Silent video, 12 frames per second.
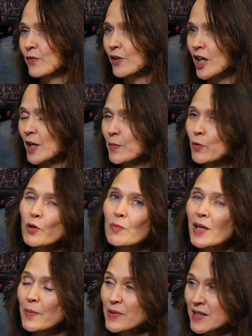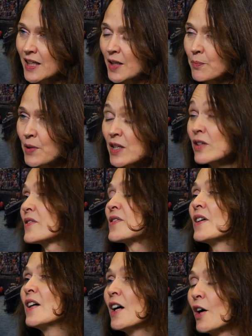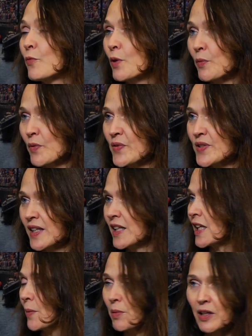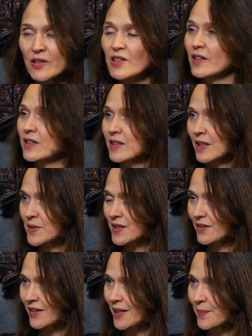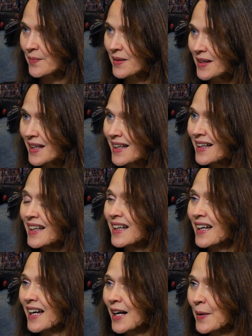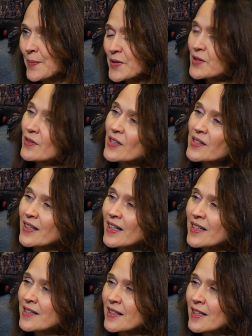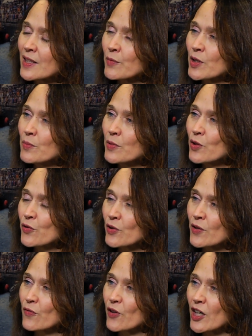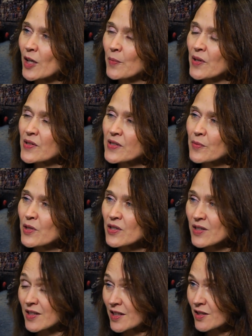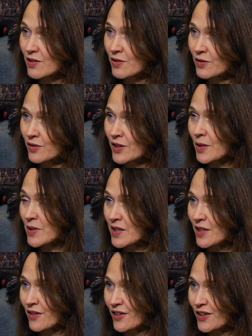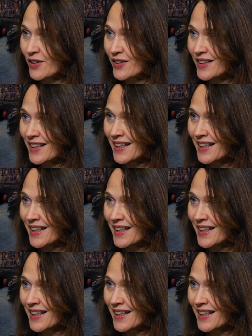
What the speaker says: environment, or we might be taking pictures of what we've seen and uploading them to Instagram. So this idea that we move through environments in which the digital and the material